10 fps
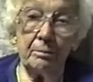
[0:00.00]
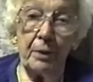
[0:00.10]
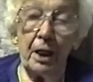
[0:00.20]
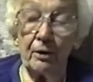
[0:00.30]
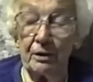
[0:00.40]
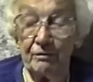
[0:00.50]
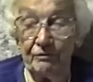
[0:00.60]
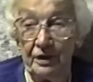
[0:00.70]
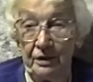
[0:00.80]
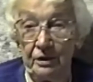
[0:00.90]
partly
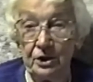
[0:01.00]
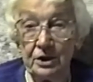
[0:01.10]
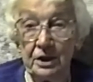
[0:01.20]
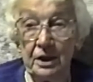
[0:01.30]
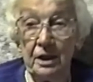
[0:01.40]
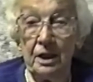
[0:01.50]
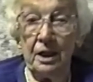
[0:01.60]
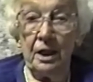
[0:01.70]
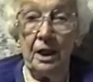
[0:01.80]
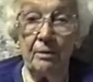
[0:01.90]
furnished,
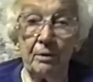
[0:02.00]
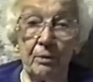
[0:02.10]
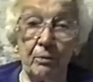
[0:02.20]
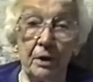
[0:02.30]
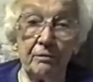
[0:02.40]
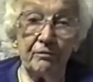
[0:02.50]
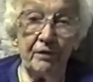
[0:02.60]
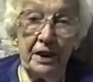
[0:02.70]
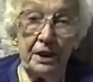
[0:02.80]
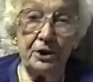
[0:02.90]
and it wasn't
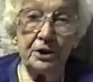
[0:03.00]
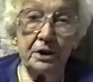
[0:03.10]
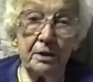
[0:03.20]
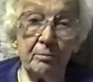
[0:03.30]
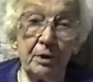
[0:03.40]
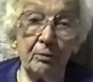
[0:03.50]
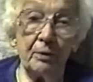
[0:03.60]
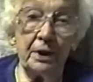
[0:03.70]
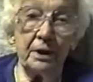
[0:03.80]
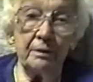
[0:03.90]
finished, but
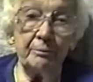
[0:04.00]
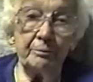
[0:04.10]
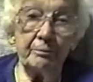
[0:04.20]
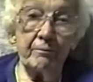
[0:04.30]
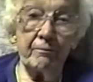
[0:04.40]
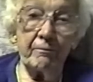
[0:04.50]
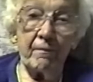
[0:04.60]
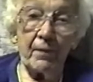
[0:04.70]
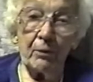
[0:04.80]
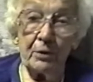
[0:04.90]
we
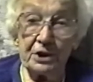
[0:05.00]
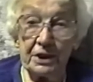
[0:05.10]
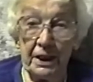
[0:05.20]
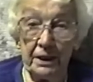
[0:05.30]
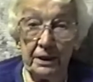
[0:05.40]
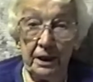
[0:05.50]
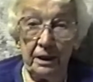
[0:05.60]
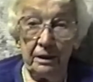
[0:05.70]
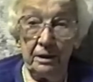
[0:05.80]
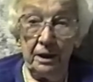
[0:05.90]
stayed
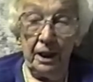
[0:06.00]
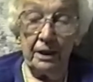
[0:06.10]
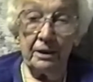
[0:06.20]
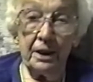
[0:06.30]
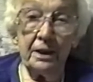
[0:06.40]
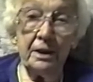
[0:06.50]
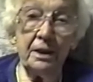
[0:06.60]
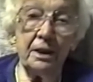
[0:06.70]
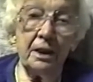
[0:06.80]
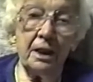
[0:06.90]
here. And then
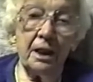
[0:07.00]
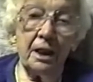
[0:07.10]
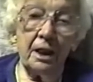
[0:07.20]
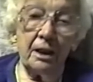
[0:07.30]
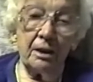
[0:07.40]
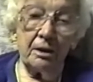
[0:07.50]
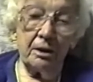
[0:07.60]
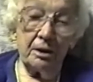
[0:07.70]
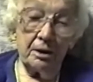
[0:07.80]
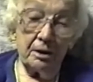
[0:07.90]
a
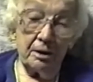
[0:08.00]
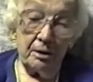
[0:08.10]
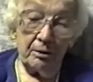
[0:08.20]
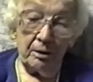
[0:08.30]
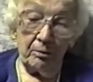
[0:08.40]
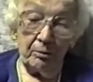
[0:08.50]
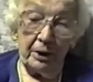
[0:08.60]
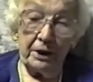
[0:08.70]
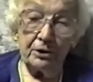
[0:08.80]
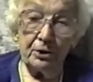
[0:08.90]

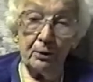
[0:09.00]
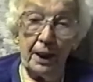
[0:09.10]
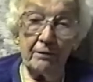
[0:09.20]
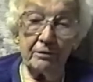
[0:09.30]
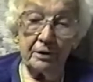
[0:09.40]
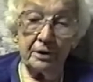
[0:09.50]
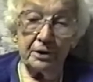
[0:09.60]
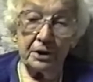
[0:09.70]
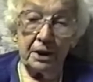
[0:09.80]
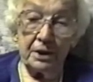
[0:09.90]
week or two after,
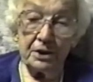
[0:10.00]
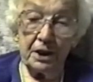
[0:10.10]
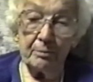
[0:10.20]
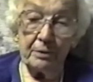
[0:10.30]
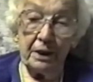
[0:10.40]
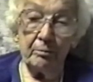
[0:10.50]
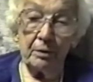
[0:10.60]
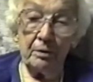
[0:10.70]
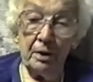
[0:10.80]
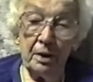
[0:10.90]
in
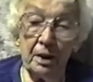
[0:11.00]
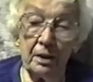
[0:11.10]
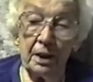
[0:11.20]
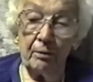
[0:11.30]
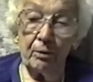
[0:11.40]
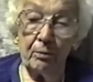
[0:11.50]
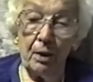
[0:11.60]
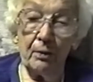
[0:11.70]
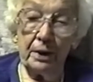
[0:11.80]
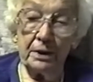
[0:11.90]
September, they were
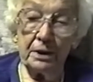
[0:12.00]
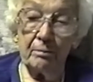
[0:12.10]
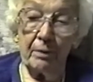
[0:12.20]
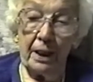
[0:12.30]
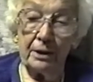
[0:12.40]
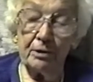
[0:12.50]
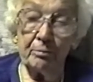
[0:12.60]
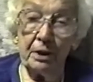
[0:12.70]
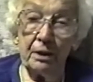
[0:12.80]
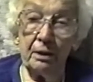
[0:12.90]
wanting somebody to
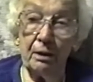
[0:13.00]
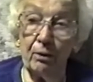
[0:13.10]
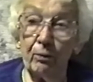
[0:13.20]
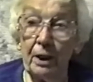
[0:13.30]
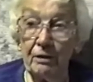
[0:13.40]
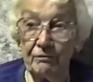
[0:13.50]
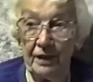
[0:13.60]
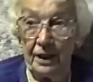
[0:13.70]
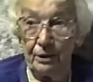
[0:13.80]
be welfare